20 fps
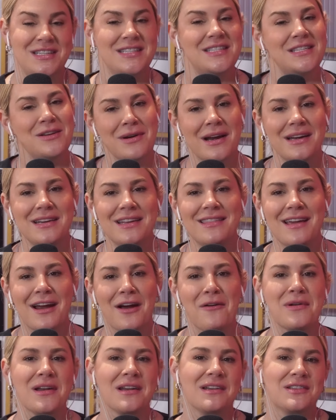Do you see what I did
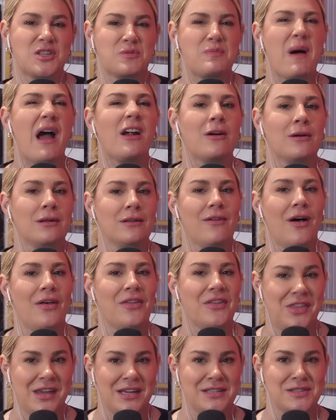there? I went on a spiral of all
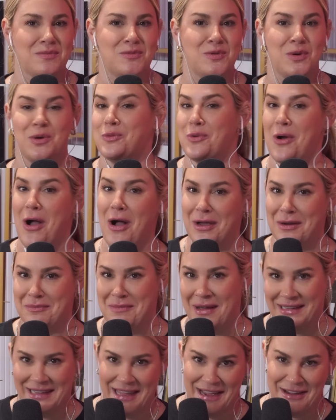the things I'm doing wrong in
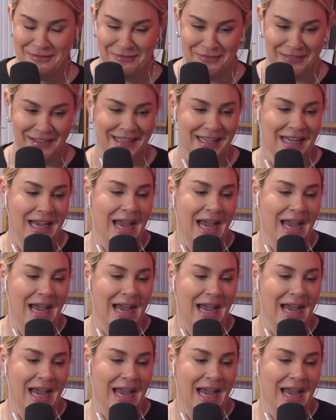my life.